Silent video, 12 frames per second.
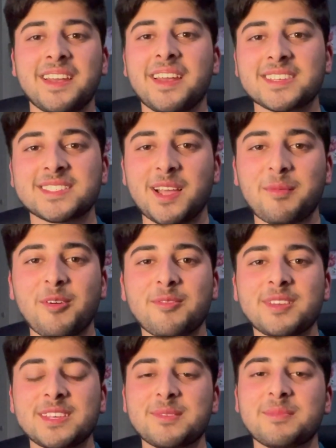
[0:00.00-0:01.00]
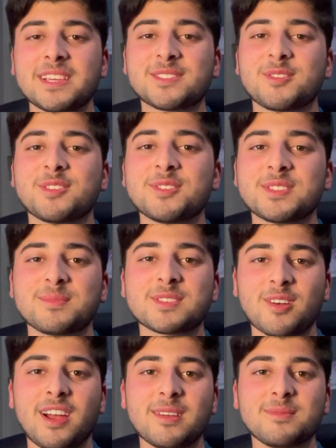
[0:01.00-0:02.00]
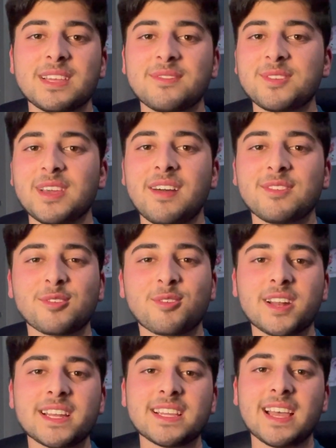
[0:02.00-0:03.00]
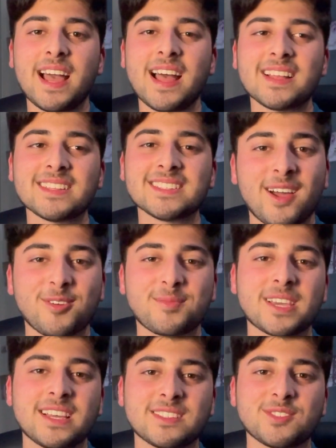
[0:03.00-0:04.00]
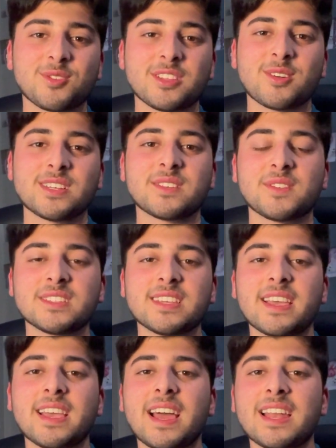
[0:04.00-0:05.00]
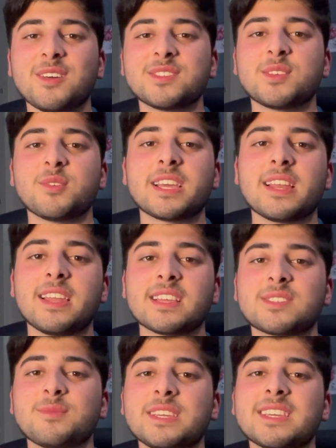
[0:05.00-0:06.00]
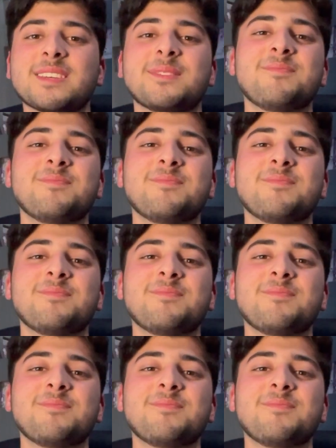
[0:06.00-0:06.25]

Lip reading: next time, hopefully. Make sure you subscribe if you haven't already, and I hope you guys enjoy the rest of your day, and I'll see you again next week.